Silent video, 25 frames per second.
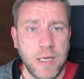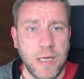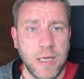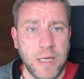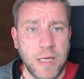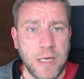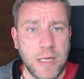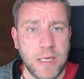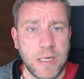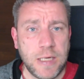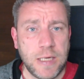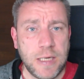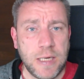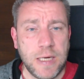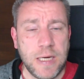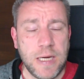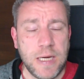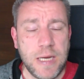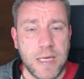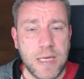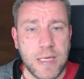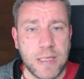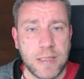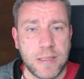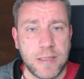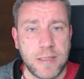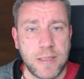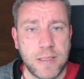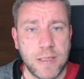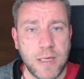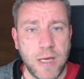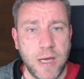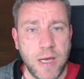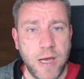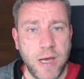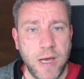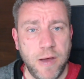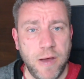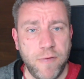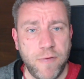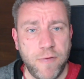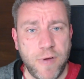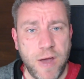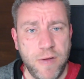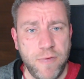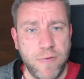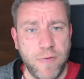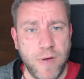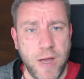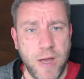it needs
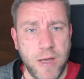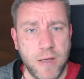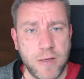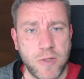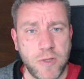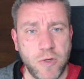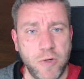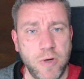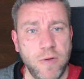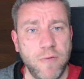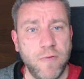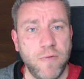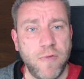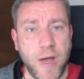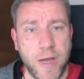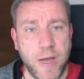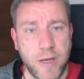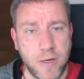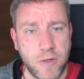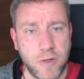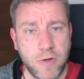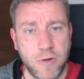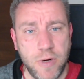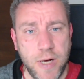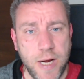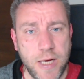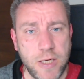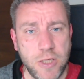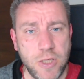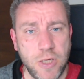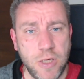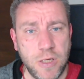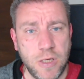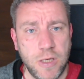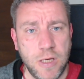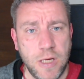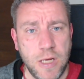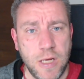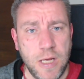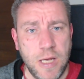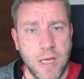wired connection,